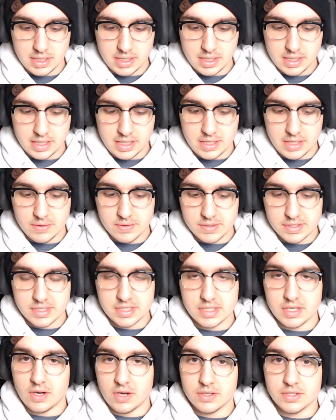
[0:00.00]
He was
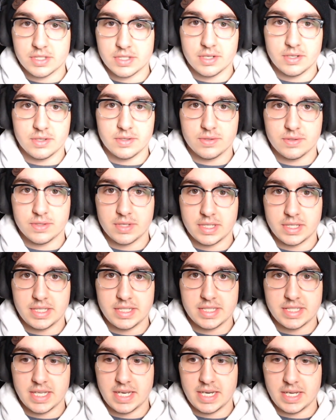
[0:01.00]
also, he
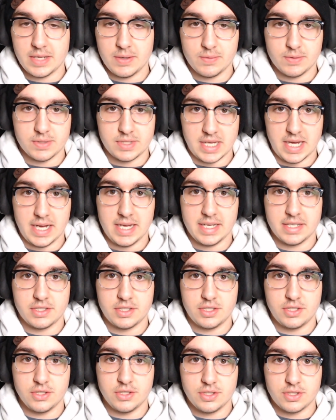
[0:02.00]
said he was at
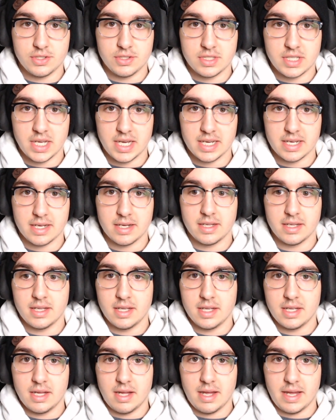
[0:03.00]
Jujutsu Tech,
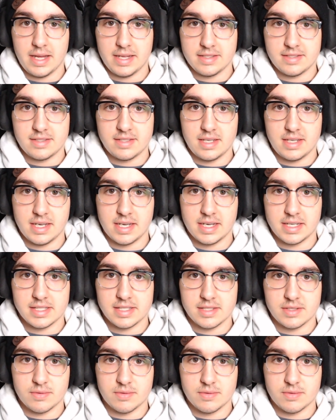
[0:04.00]
and seeing as